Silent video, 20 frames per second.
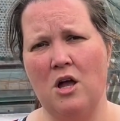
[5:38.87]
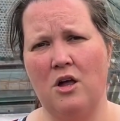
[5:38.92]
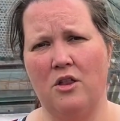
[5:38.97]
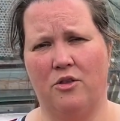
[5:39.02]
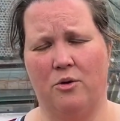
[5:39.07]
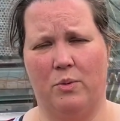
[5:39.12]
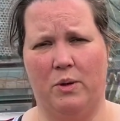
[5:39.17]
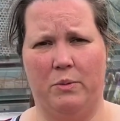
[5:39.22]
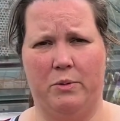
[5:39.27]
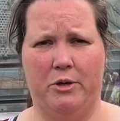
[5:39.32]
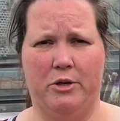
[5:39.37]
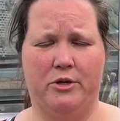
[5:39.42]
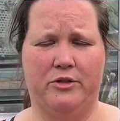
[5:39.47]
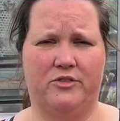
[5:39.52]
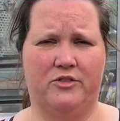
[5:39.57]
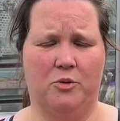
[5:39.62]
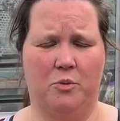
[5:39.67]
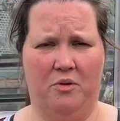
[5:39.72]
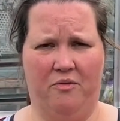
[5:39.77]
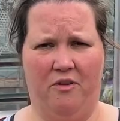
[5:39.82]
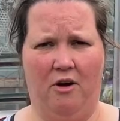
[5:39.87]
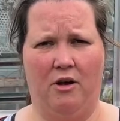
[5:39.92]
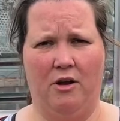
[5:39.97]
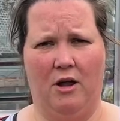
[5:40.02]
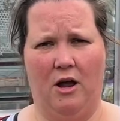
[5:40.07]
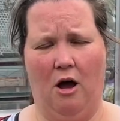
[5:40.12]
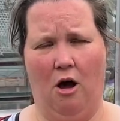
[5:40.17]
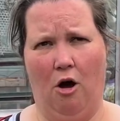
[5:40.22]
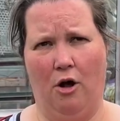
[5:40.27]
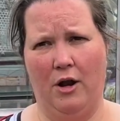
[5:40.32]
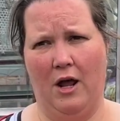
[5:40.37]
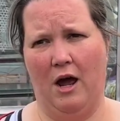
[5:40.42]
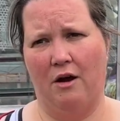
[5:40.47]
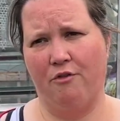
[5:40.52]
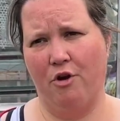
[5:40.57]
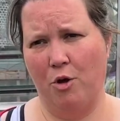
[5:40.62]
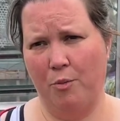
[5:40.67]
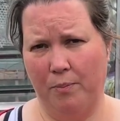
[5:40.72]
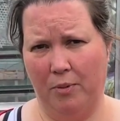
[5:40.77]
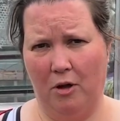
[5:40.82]
that we will use, some of on our
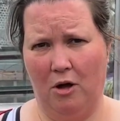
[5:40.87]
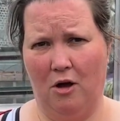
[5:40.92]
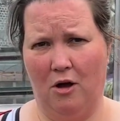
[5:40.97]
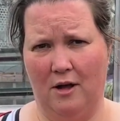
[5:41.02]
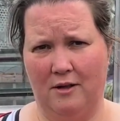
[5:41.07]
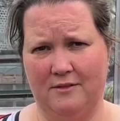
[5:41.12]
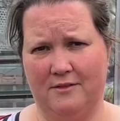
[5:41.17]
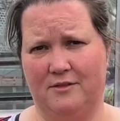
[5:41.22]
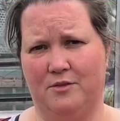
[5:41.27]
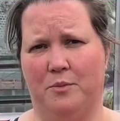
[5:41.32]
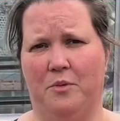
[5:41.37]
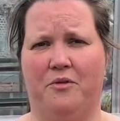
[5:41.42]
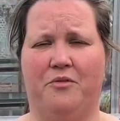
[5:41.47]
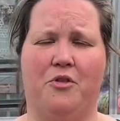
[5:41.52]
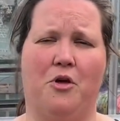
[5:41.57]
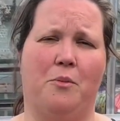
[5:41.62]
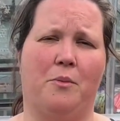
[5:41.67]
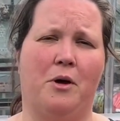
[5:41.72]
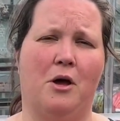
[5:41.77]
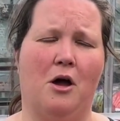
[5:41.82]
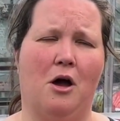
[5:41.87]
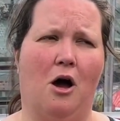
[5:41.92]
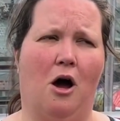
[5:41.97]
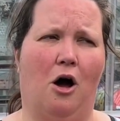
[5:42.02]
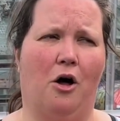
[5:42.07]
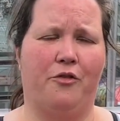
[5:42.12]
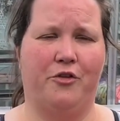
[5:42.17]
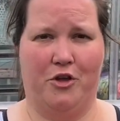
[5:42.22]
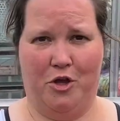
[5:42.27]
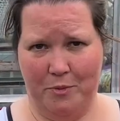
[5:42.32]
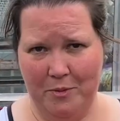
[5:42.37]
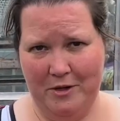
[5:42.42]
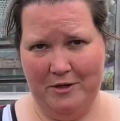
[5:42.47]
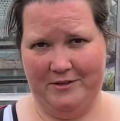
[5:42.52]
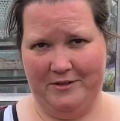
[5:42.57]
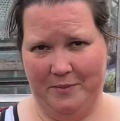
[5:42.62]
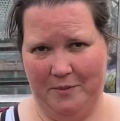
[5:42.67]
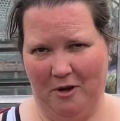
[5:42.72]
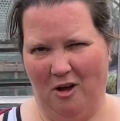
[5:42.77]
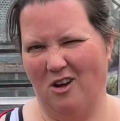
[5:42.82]
own plot and some of them on the
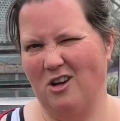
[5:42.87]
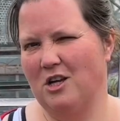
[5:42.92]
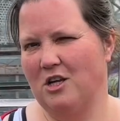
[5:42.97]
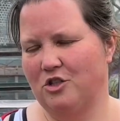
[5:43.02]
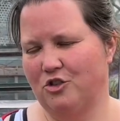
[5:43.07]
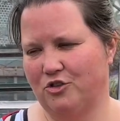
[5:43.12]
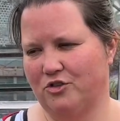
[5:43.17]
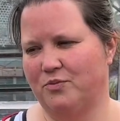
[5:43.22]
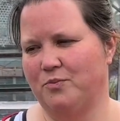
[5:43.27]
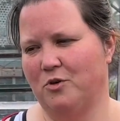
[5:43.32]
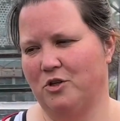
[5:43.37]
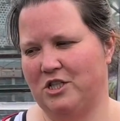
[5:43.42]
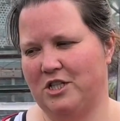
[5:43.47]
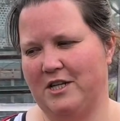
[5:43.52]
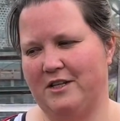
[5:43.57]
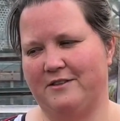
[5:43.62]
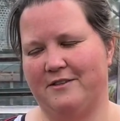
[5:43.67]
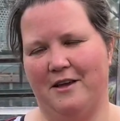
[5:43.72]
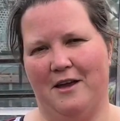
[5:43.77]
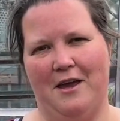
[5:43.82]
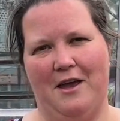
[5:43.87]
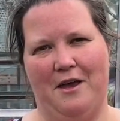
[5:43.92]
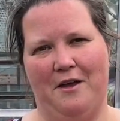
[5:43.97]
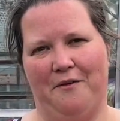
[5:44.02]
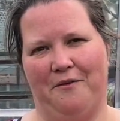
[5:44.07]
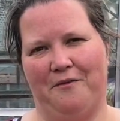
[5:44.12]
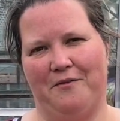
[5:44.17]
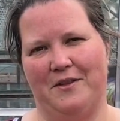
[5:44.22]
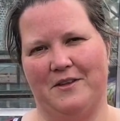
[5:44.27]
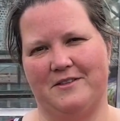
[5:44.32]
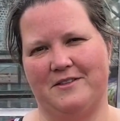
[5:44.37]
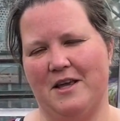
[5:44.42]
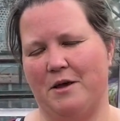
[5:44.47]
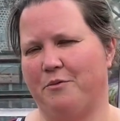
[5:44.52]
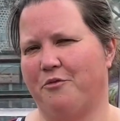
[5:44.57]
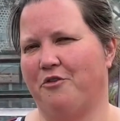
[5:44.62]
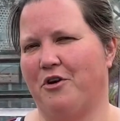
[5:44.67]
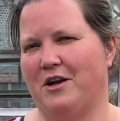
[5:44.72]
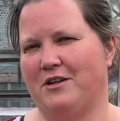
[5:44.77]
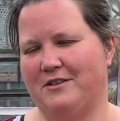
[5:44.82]
community plot. Just much easier if the same
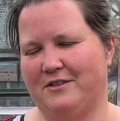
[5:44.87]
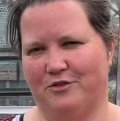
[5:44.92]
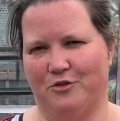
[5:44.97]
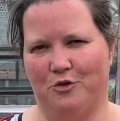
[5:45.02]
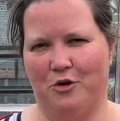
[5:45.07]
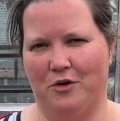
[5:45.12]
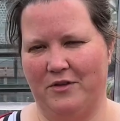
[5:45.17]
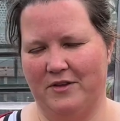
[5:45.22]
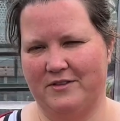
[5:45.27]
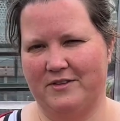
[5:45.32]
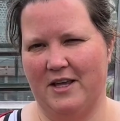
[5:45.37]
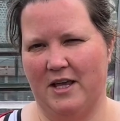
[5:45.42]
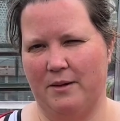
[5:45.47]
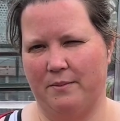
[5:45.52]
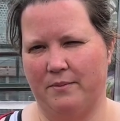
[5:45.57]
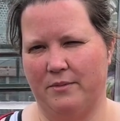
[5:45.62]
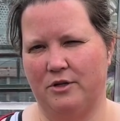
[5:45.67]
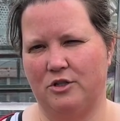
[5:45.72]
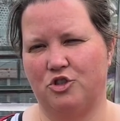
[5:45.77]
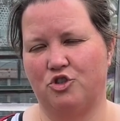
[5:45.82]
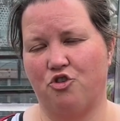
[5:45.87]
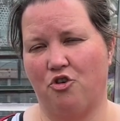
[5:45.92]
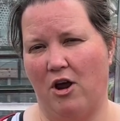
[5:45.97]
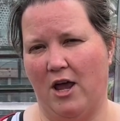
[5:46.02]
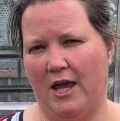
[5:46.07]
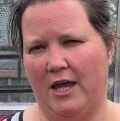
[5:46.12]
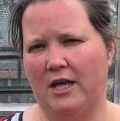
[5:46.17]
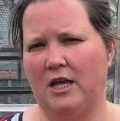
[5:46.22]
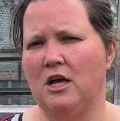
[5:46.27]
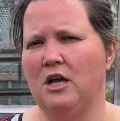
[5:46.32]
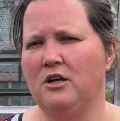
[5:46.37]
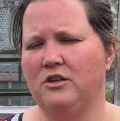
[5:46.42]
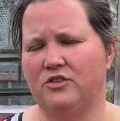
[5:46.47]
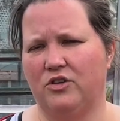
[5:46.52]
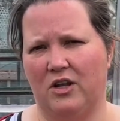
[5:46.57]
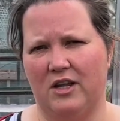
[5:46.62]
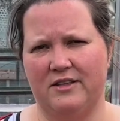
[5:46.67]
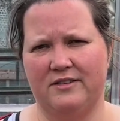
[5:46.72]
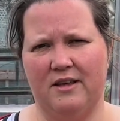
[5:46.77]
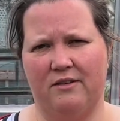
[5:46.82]
varieties are all in the same tray. So
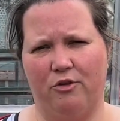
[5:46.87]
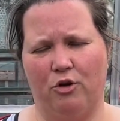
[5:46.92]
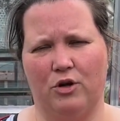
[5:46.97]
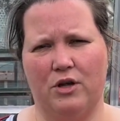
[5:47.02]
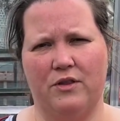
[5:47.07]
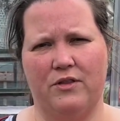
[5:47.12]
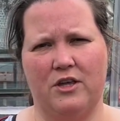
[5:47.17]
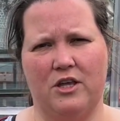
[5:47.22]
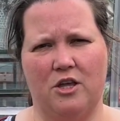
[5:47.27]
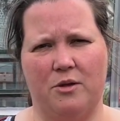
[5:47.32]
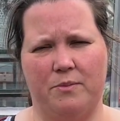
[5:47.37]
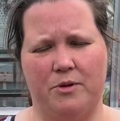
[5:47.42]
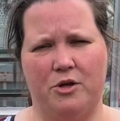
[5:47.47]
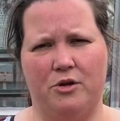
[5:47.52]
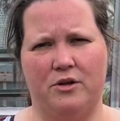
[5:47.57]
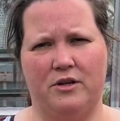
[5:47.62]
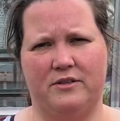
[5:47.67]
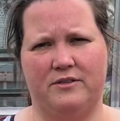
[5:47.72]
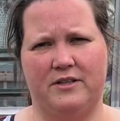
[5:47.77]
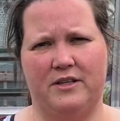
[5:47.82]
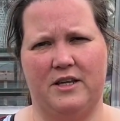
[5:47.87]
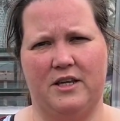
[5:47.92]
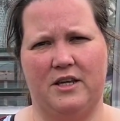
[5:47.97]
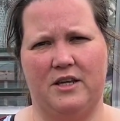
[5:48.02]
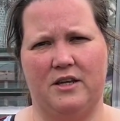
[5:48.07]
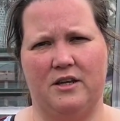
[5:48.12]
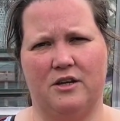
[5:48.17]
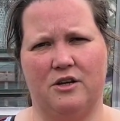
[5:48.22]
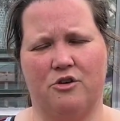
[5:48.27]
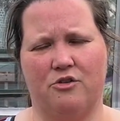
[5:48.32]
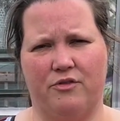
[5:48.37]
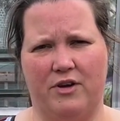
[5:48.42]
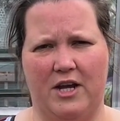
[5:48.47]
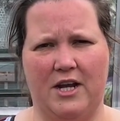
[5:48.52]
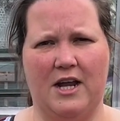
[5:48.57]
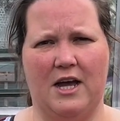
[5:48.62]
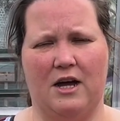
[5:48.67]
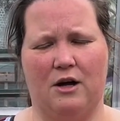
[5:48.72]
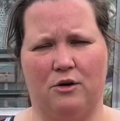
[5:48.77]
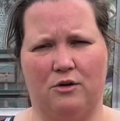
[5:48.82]
let's have a look at the community
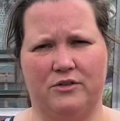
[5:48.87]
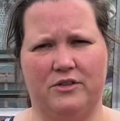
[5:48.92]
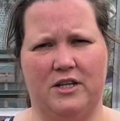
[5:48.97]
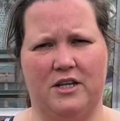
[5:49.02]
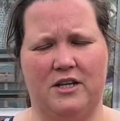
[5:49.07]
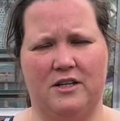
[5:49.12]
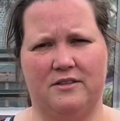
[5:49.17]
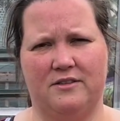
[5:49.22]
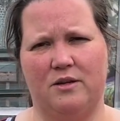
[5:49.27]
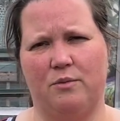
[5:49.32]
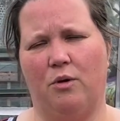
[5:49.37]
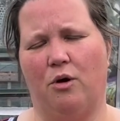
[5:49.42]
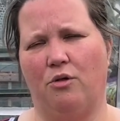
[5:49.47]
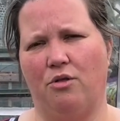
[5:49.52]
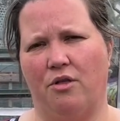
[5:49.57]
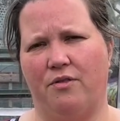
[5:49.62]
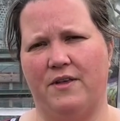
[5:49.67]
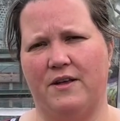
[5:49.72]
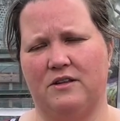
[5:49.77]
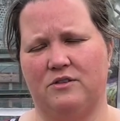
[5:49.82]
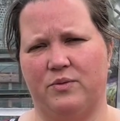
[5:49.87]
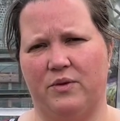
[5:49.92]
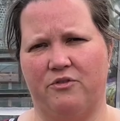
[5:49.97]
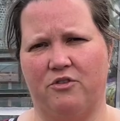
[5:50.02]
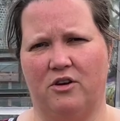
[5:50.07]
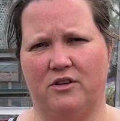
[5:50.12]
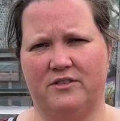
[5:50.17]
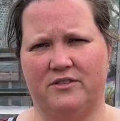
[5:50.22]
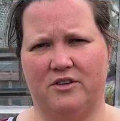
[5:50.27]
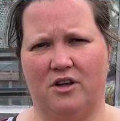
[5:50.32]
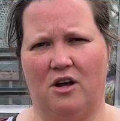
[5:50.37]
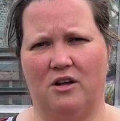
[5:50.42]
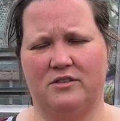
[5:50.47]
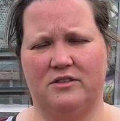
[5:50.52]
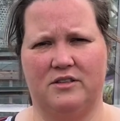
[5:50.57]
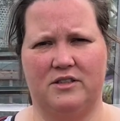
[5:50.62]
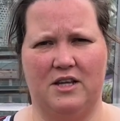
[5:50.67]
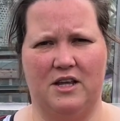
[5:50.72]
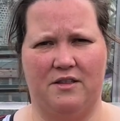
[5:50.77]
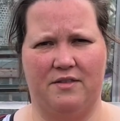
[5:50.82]
greenhouse and you can see what other things we've got
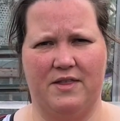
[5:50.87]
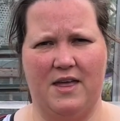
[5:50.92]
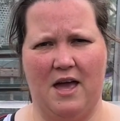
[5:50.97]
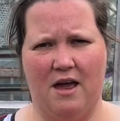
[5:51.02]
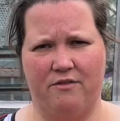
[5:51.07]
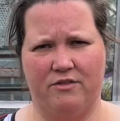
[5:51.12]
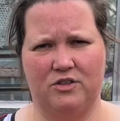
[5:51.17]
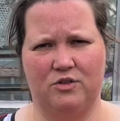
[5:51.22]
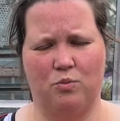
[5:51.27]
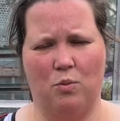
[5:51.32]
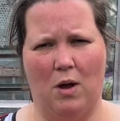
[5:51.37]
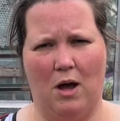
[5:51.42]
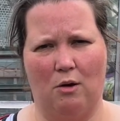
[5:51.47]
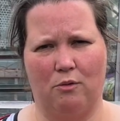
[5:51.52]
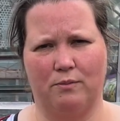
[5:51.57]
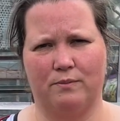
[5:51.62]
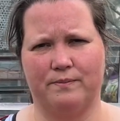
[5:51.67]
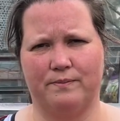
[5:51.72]
started in there as well.